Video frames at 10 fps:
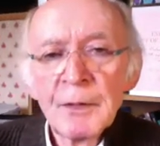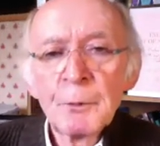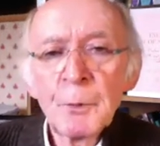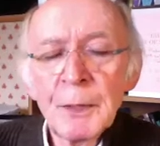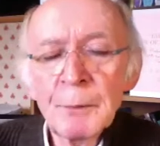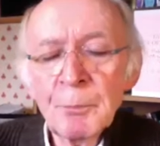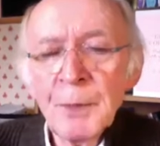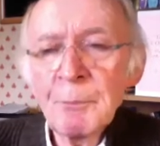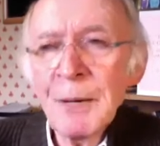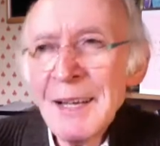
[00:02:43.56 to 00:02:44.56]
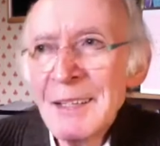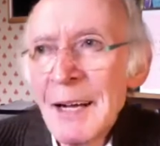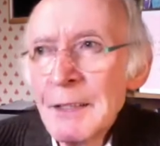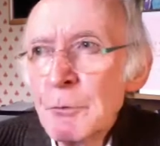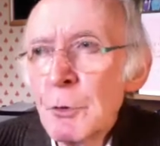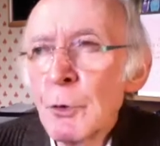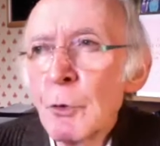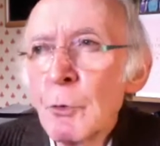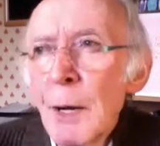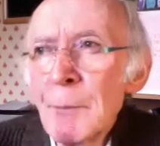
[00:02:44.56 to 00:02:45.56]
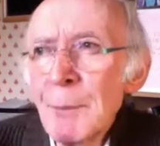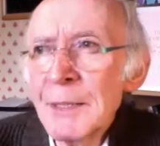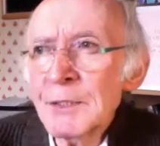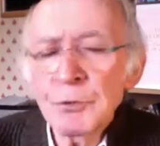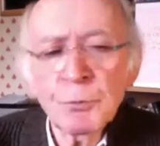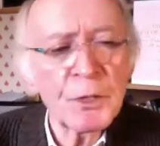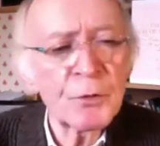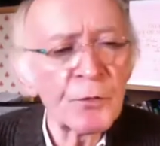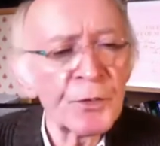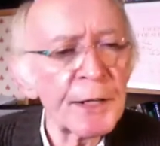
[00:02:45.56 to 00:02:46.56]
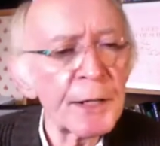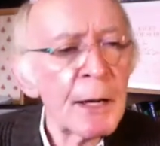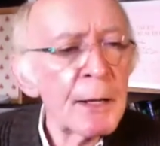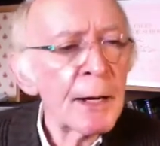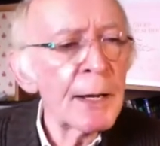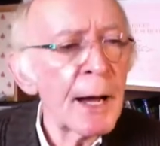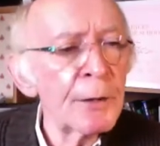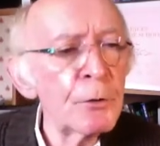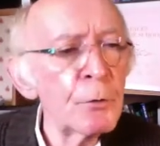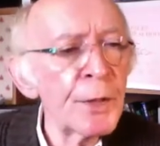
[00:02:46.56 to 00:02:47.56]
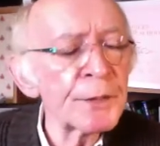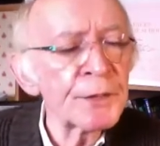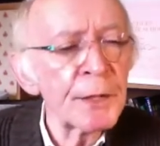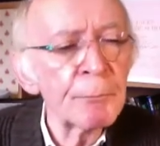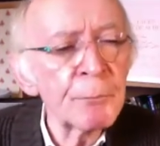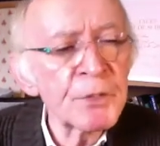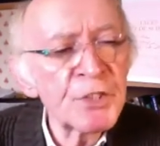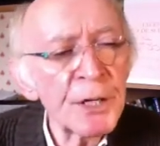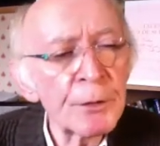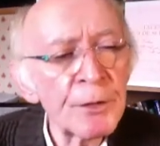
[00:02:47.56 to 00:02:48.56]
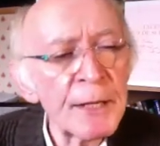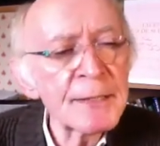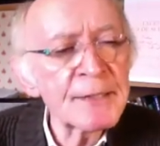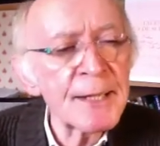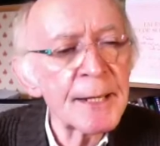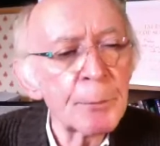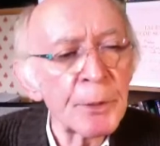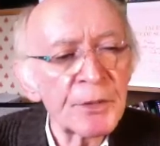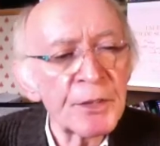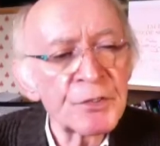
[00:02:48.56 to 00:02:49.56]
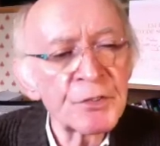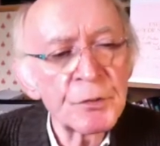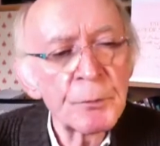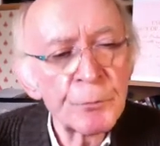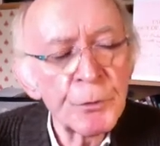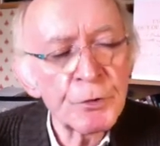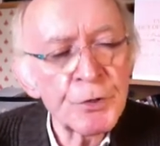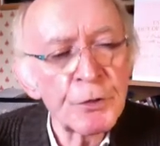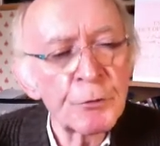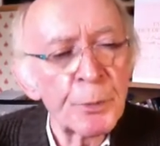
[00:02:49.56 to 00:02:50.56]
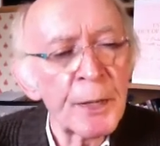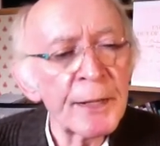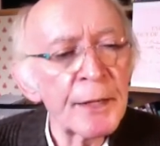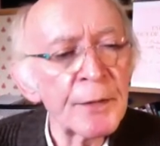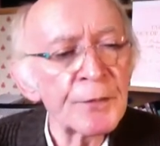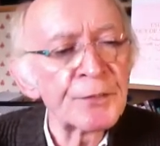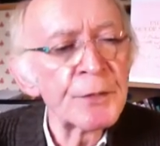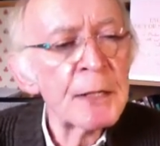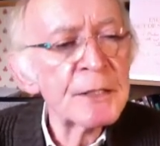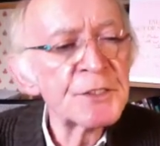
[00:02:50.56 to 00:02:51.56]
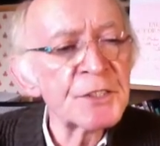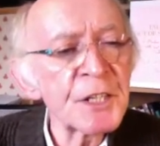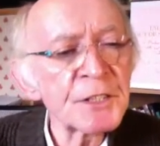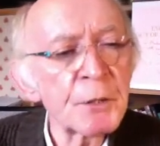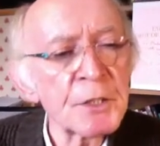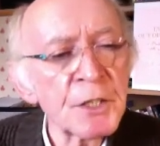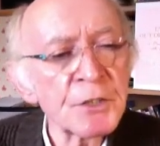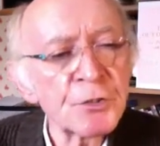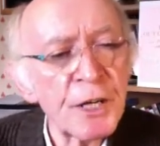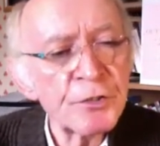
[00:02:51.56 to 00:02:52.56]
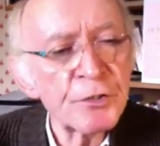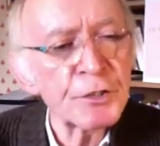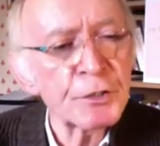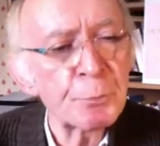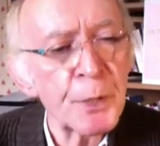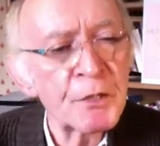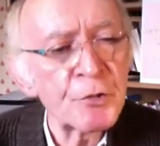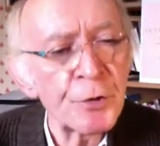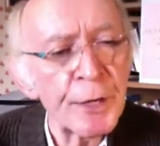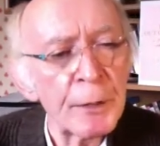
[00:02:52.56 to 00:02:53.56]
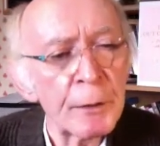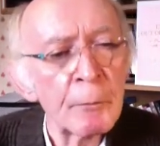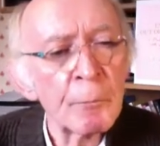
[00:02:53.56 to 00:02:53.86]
well, I don't know, maybe this was wishful thinking. I know that Michelle O'Neill said about this notion of breaking this. She says it was a treacherous betrayal